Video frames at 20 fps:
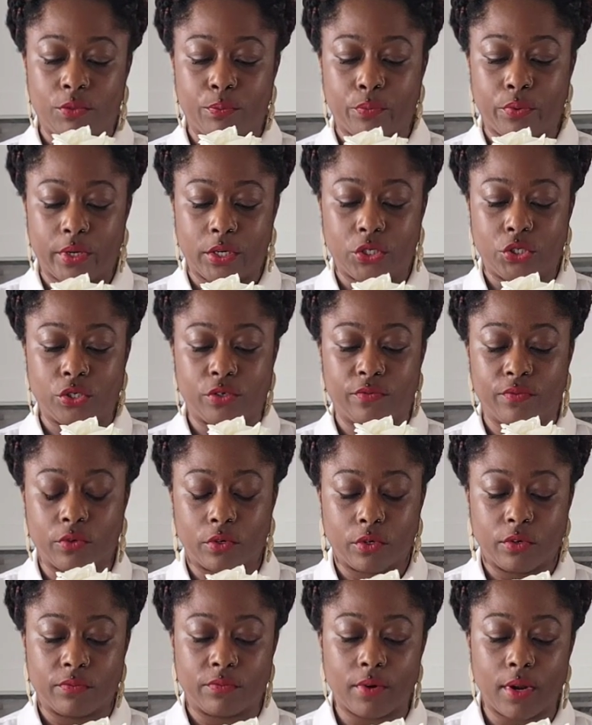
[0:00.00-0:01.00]
press your
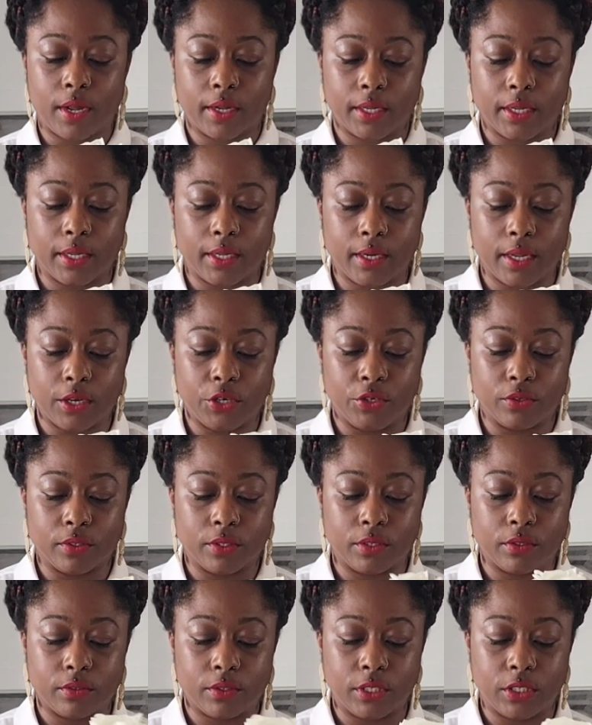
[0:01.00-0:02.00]
floral frog in, and you
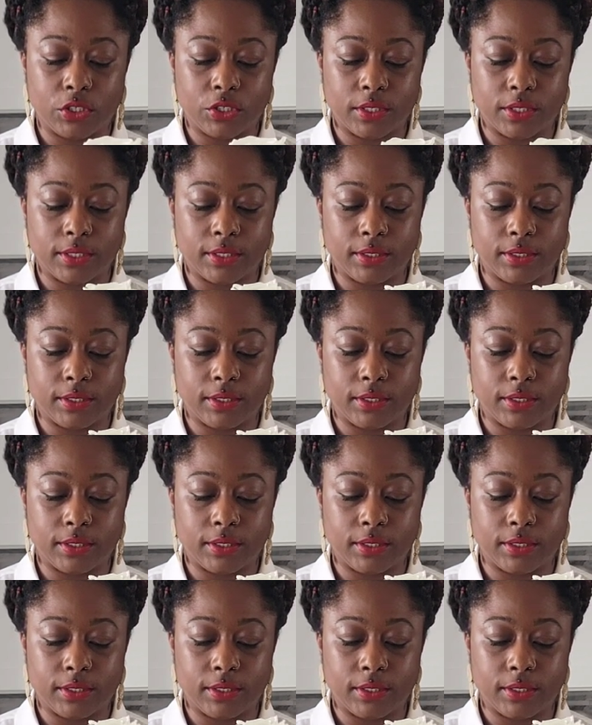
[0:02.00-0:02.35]
literally just